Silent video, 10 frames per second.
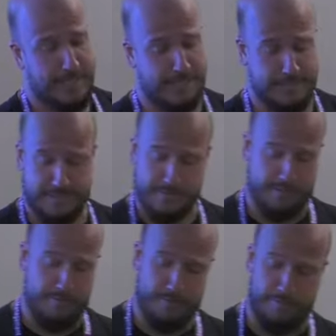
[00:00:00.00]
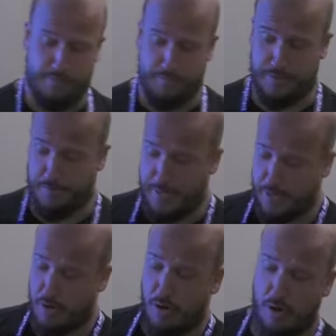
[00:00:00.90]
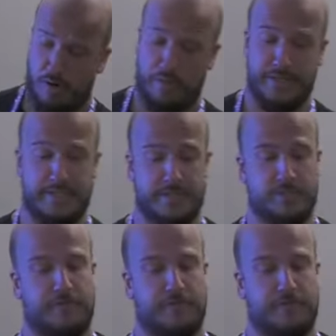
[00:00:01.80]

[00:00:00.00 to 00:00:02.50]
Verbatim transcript: eh, the, the, the, the, main goal is